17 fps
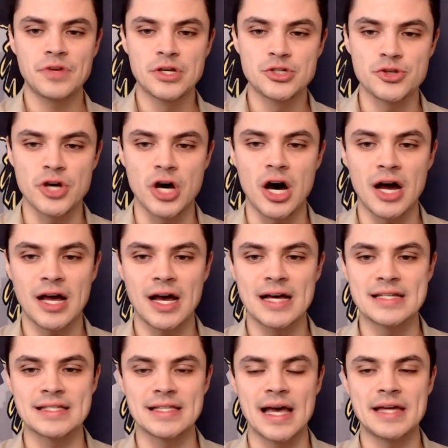So the
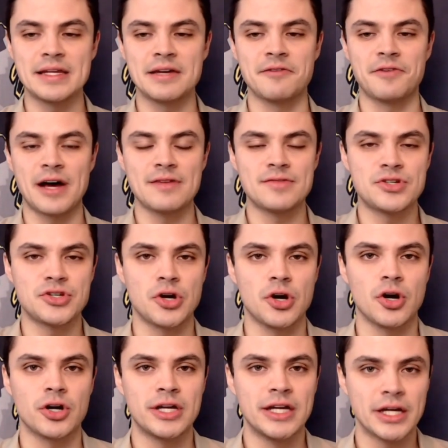Hawkeyes landing five
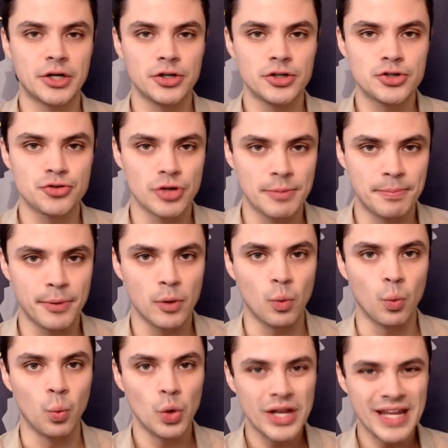star kicker Tripp
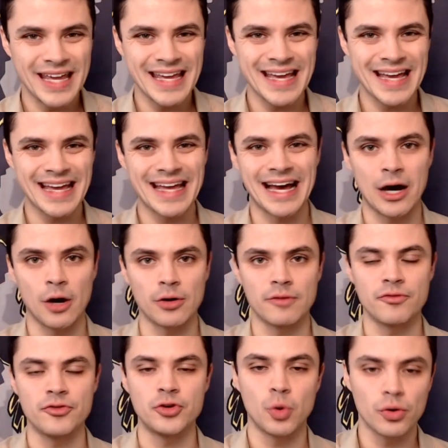Woody out
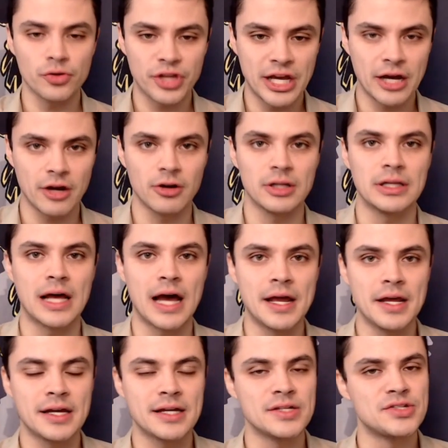of North
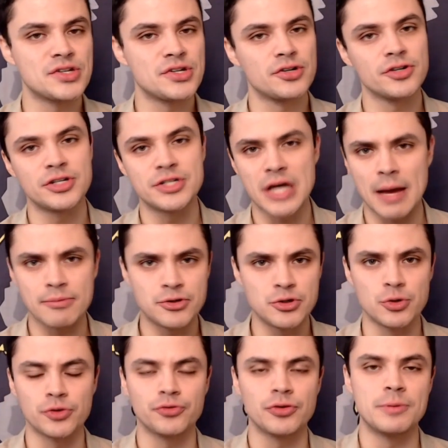Carolina, considered a top
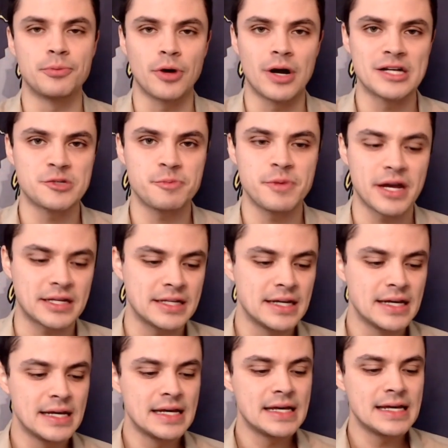two or three prospect
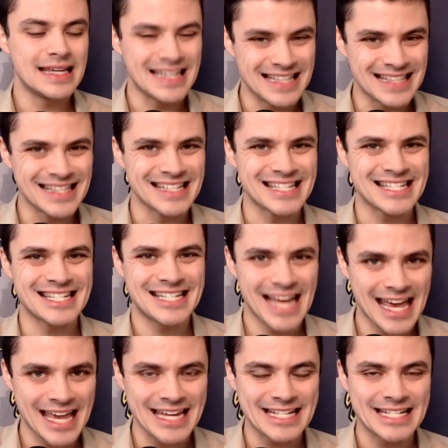in the
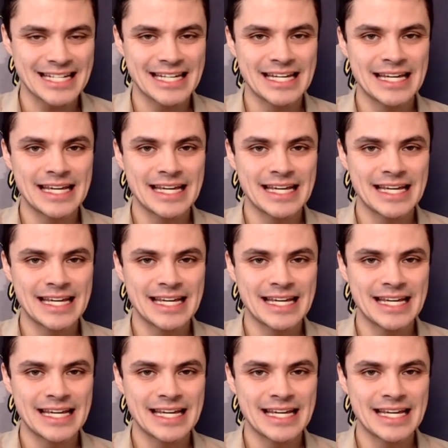state.